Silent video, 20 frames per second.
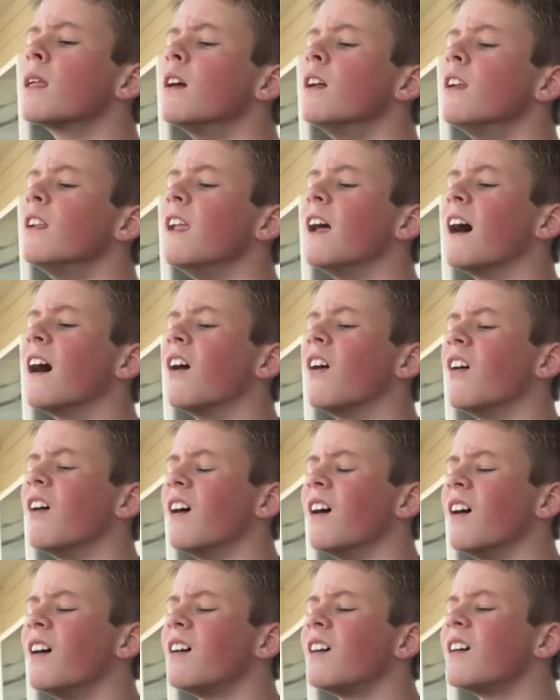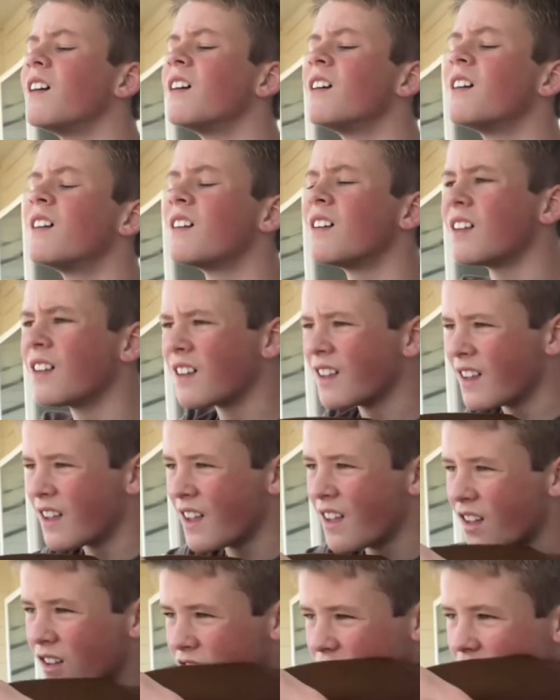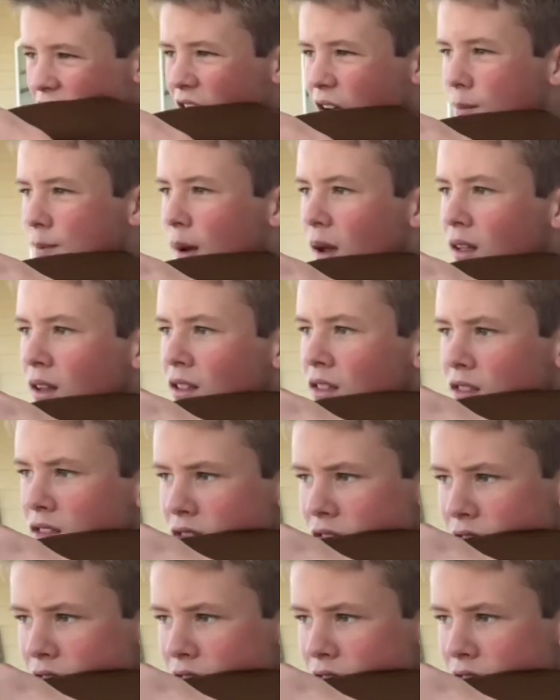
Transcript: Now, there's a lot of pellets